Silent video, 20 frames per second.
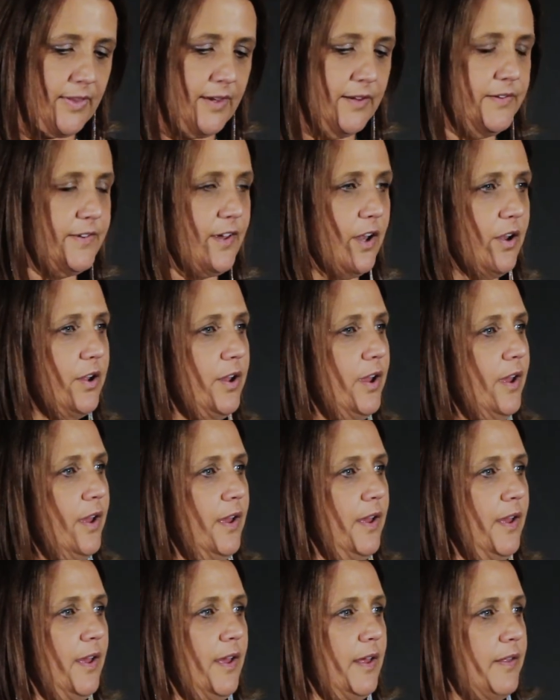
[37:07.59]
So
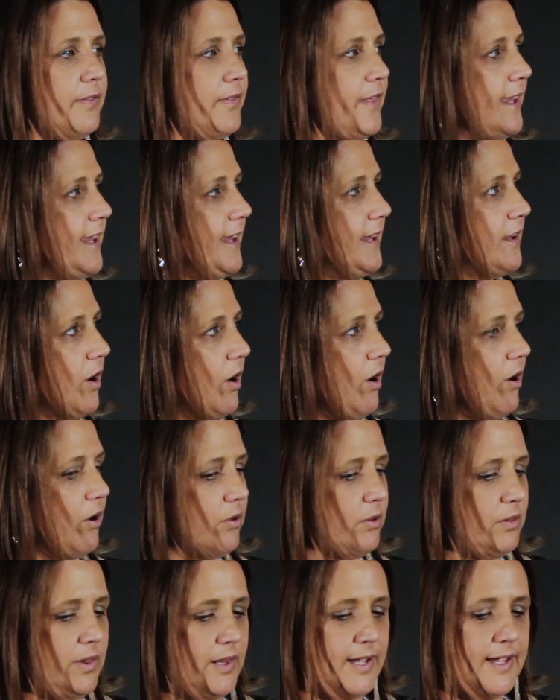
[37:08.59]
the
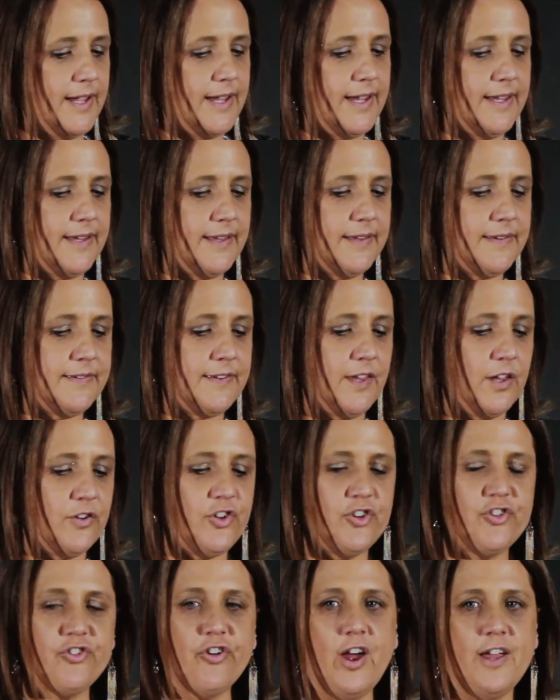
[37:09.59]
goal is
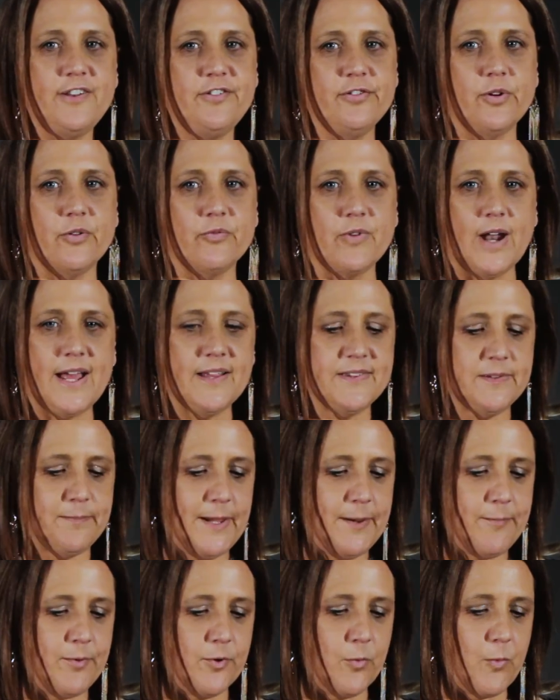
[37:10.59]
to try to arouse
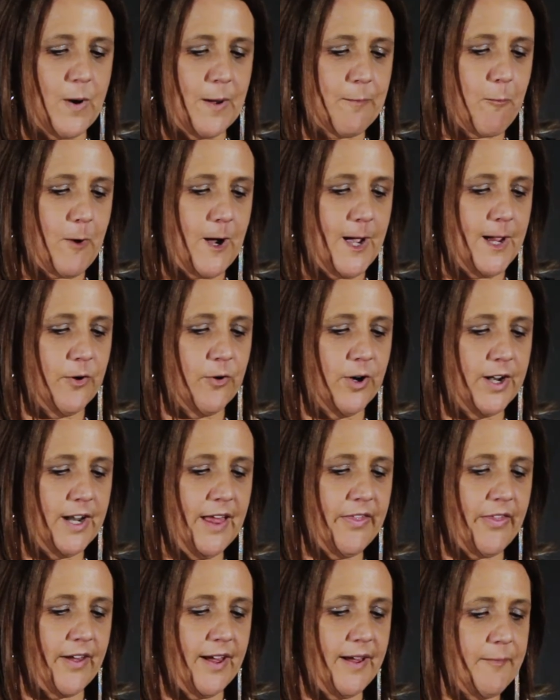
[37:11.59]
people one way or
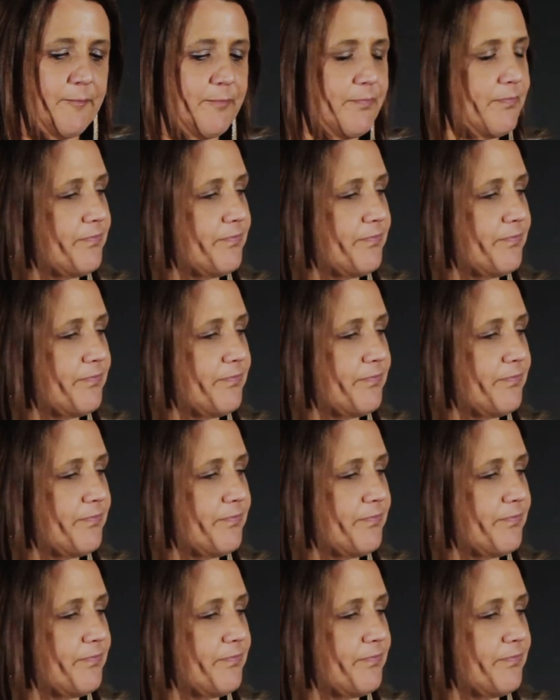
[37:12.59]
another.